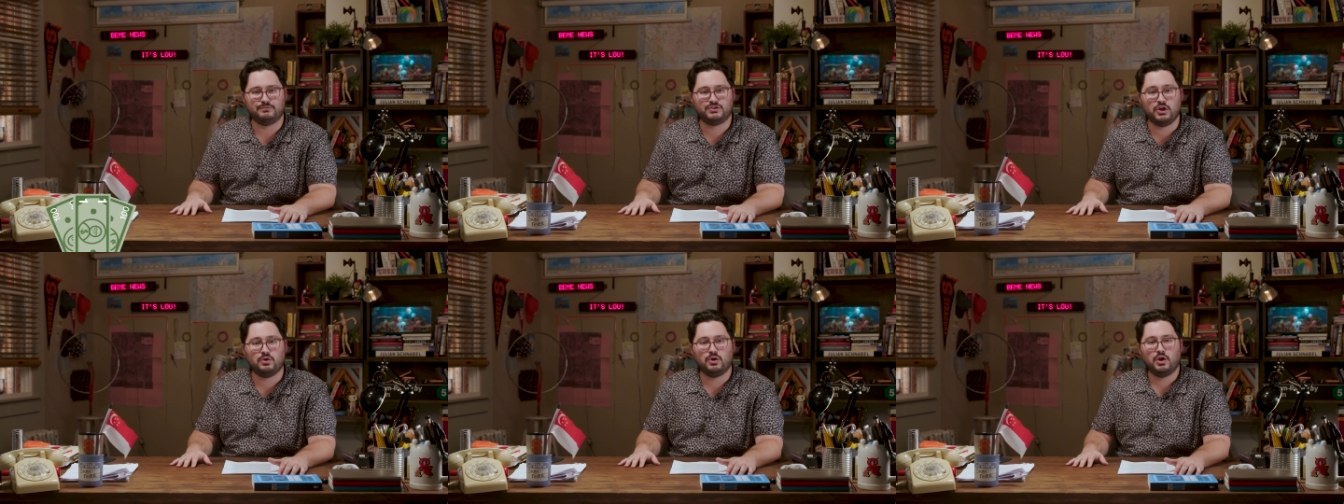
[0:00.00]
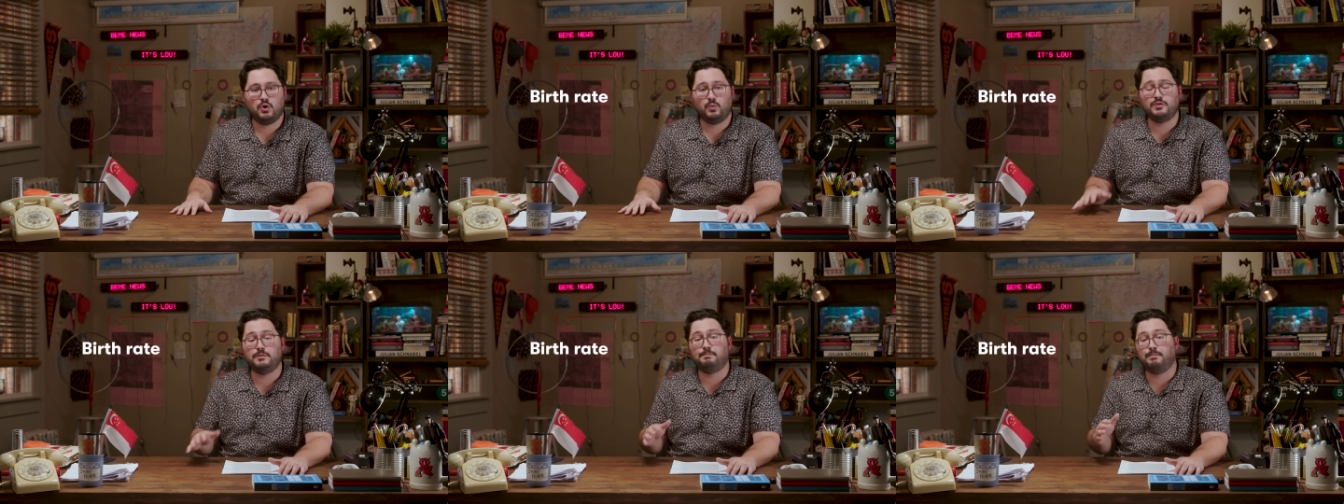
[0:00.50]
So
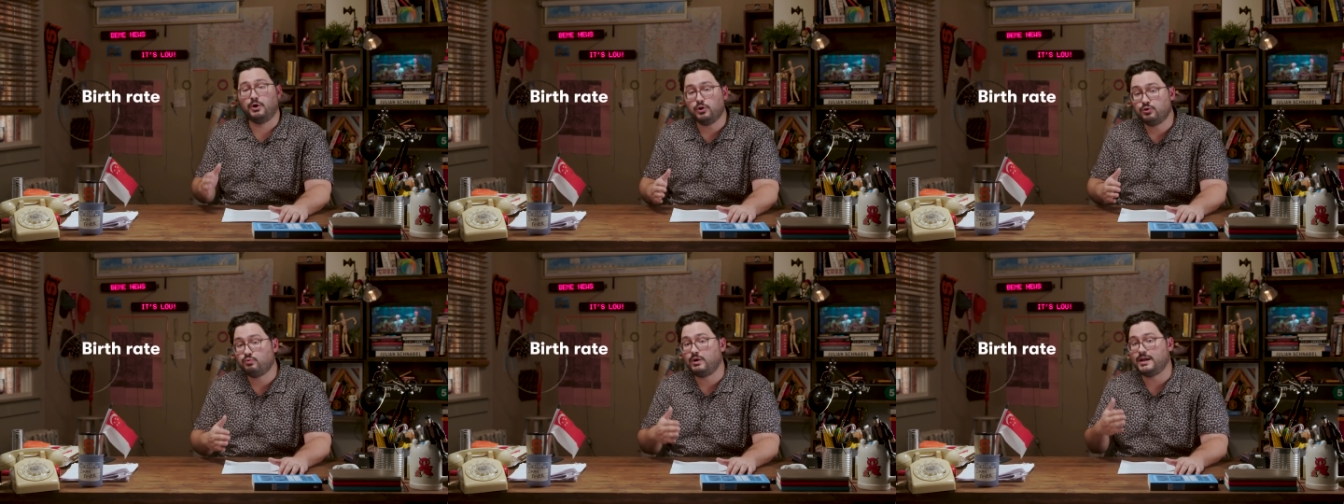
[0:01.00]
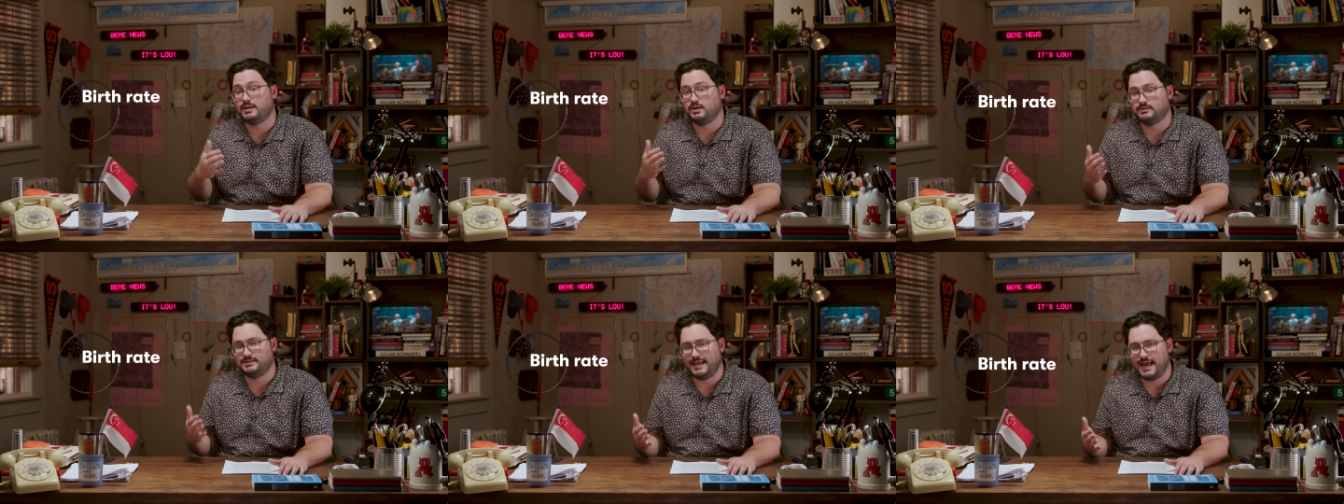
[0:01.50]
when the birth rate
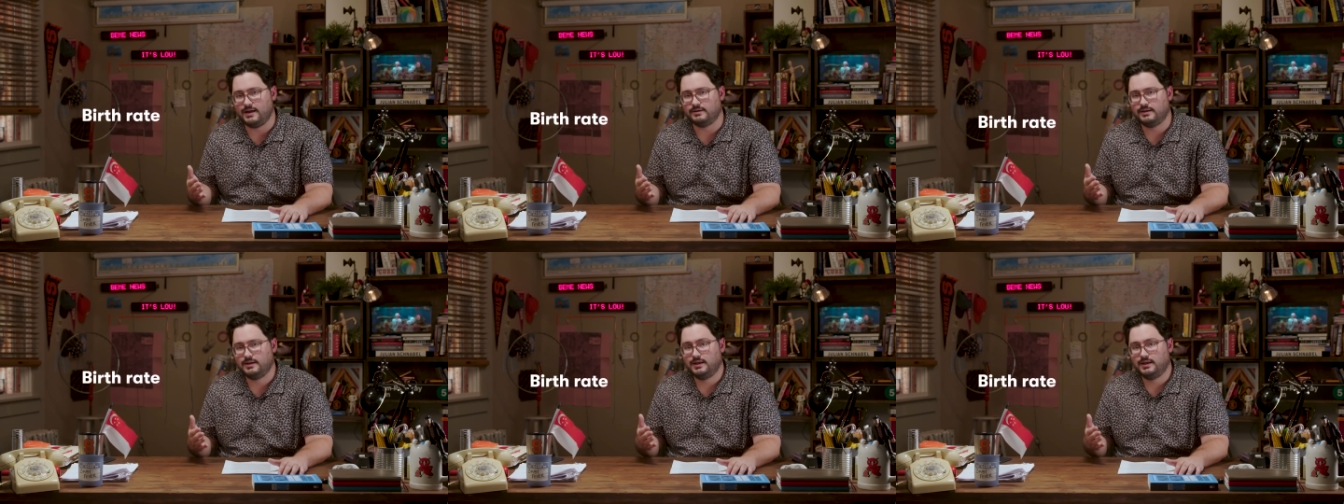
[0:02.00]
goes down,